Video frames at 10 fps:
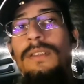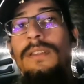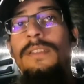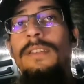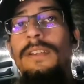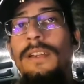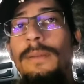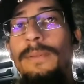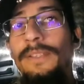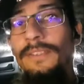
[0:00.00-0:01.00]
And uh,
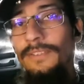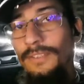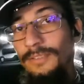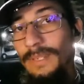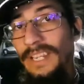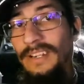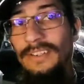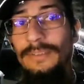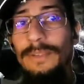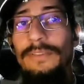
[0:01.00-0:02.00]
please excuse my hair
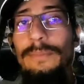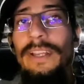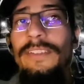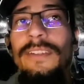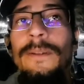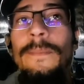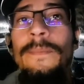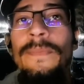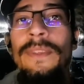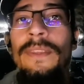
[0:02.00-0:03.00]
is a bit of a mess.
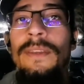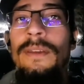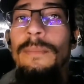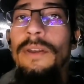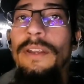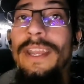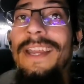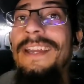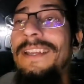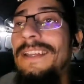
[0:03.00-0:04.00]
But uh, yeah,
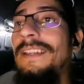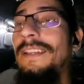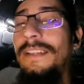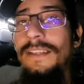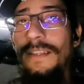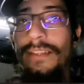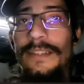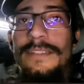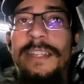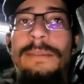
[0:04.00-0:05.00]

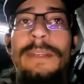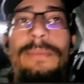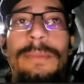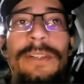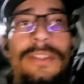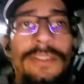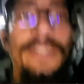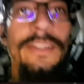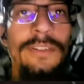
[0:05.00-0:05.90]
it's taken me pretty much all day to